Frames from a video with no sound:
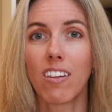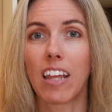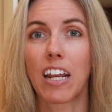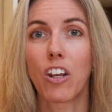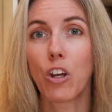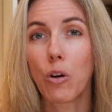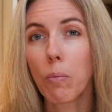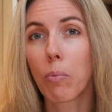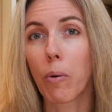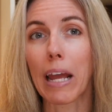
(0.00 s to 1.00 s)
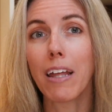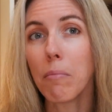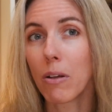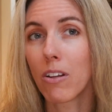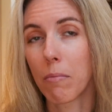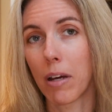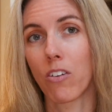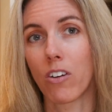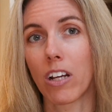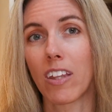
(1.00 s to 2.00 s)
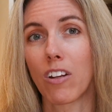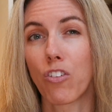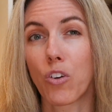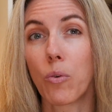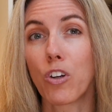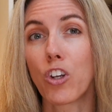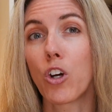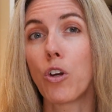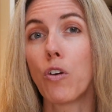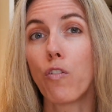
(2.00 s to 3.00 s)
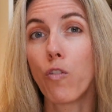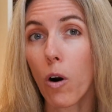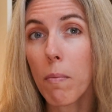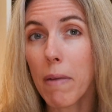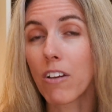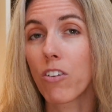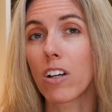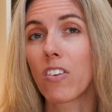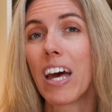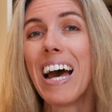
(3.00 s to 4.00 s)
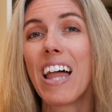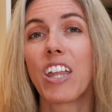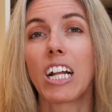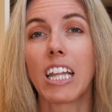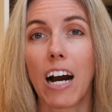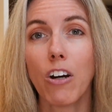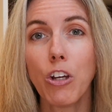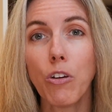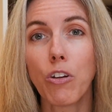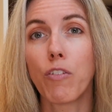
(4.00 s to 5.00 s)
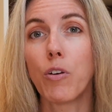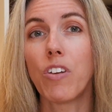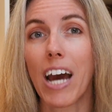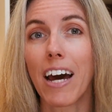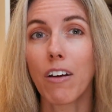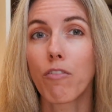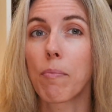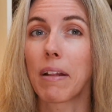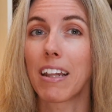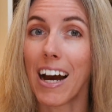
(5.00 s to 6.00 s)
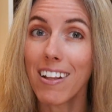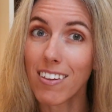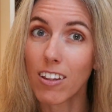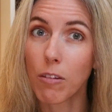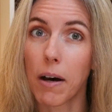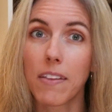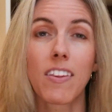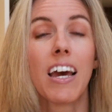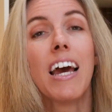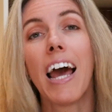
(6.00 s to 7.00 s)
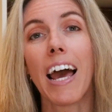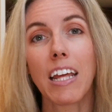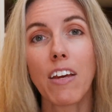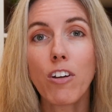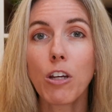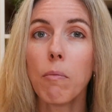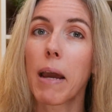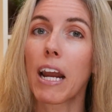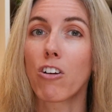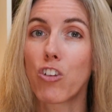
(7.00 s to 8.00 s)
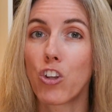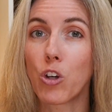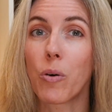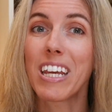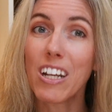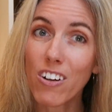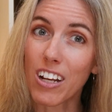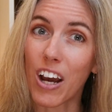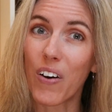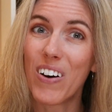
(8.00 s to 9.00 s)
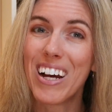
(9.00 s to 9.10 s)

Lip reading: is a new brand building metric that is going to show you 4 metrics that allow you to view data from the last 6 months and even compare to a year ago.